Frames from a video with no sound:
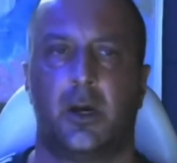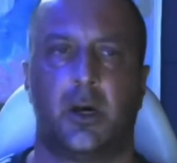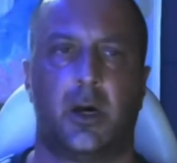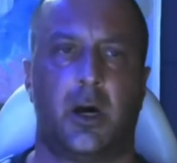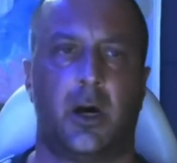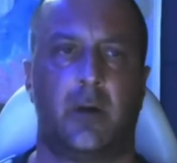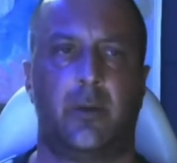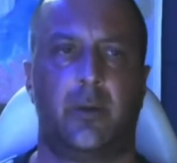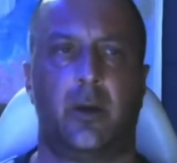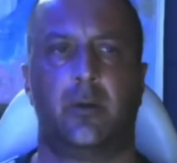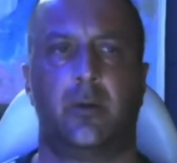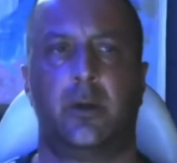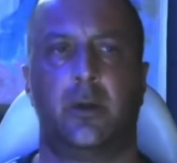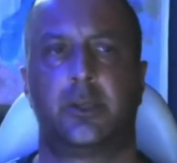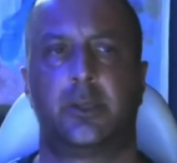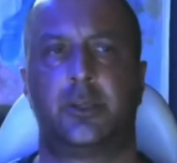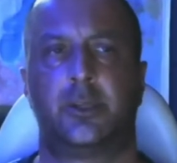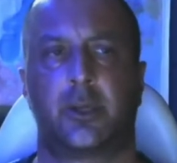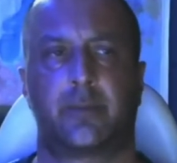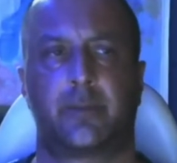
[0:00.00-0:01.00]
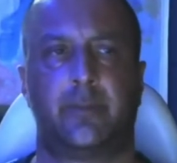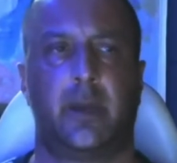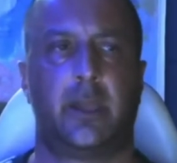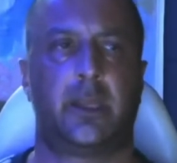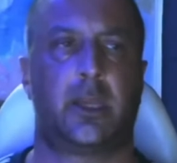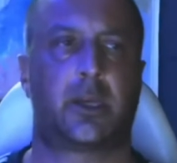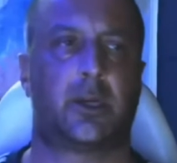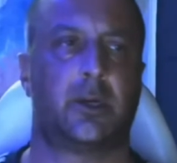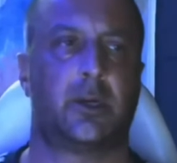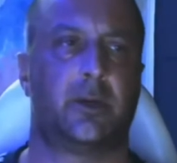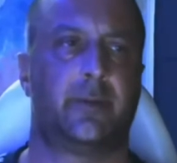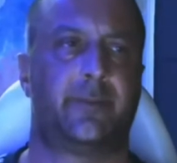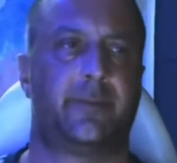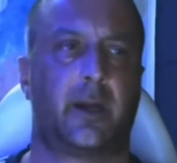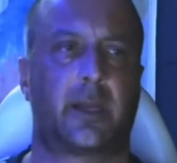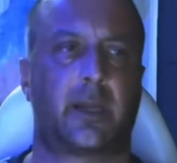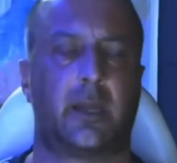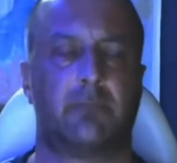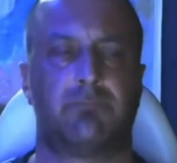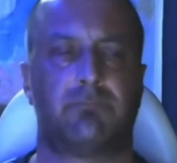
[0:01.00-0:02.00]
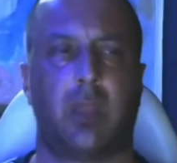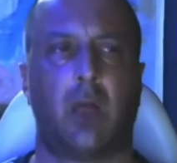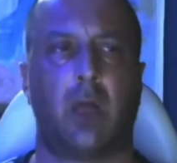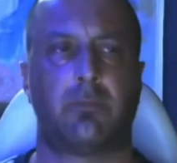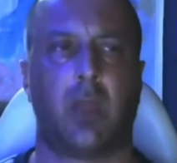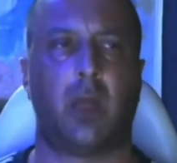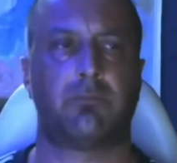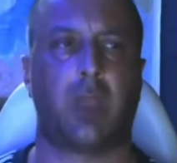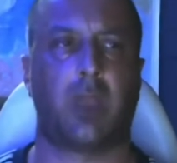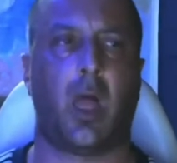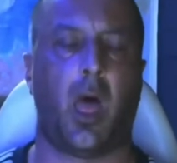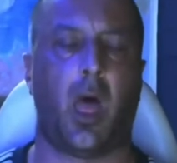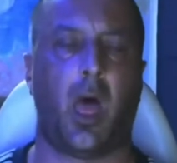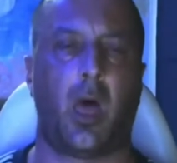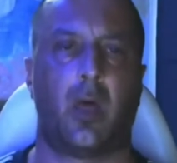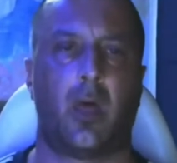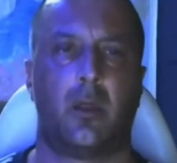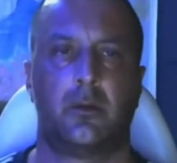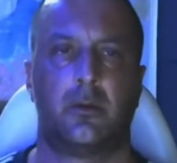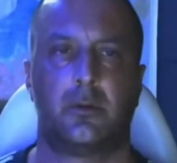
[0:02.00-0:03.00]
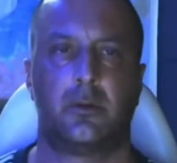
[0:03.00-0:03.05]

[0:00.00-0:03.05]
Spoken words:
oh, well, where's your medical fucking blah, blah, blah.